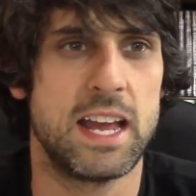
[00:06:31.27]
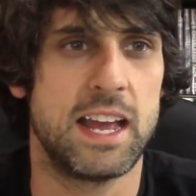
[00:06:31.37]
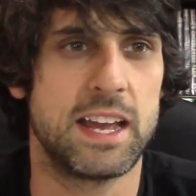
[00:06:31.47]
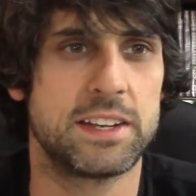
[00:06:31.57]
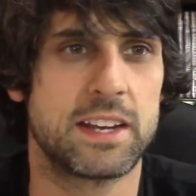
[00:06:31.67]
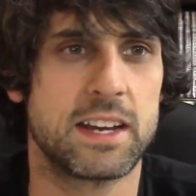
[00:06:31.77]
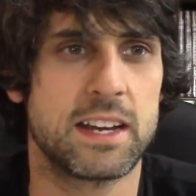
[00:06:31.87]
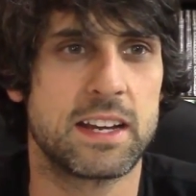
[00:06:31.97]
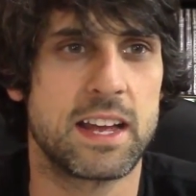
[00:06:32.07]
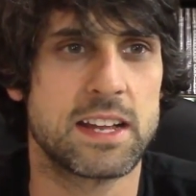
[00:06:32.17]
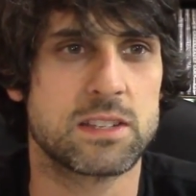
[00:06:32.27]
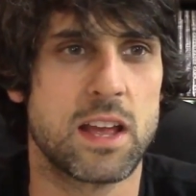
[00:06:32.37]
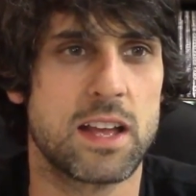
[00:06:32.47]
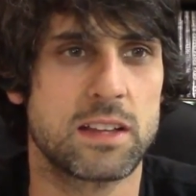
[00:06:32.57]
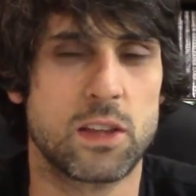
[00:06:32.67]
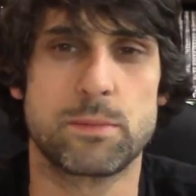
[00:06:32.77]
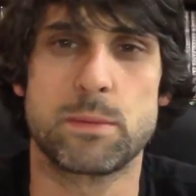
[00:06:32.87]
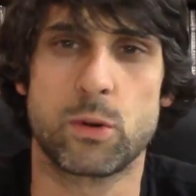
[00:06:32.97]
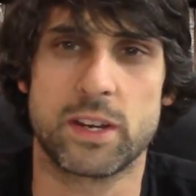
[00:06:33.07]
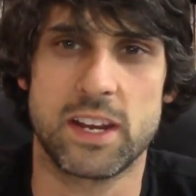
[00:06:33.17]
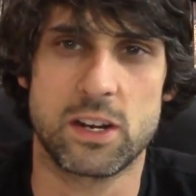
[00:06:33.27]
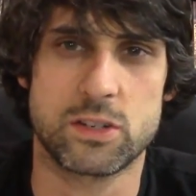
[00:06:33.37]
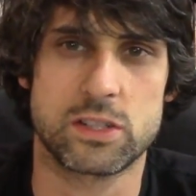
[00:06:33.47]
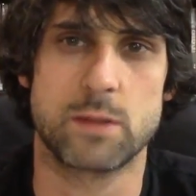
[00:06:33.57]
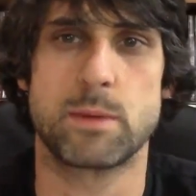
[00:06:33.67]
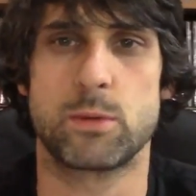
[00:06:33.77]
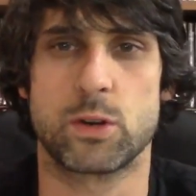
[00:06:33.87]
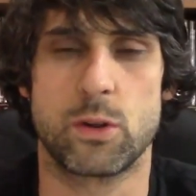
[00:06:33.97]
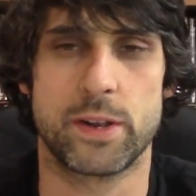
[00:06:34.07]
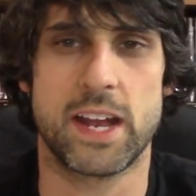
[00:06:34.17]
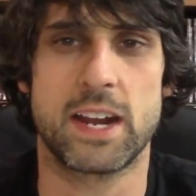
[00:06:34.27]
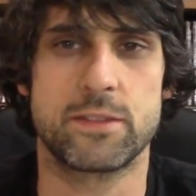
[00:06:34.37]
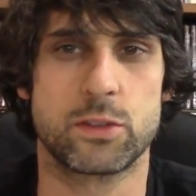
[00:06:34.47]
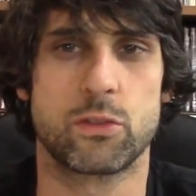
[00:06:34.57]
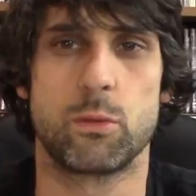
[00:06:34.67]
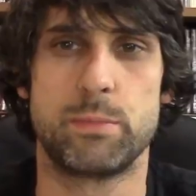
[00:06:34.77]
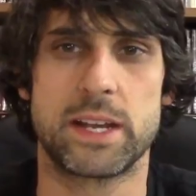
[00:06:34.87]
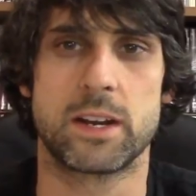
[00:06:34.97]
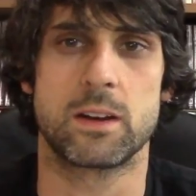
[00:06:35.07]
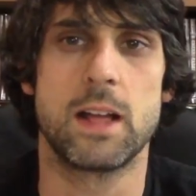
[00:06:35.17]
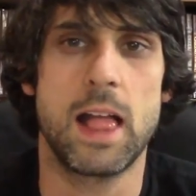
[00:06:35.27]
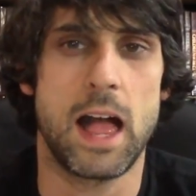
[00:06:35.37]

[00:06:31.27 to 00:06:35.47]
and uh, has a little bit more characters, a little bit more going on. It feels a little bigger.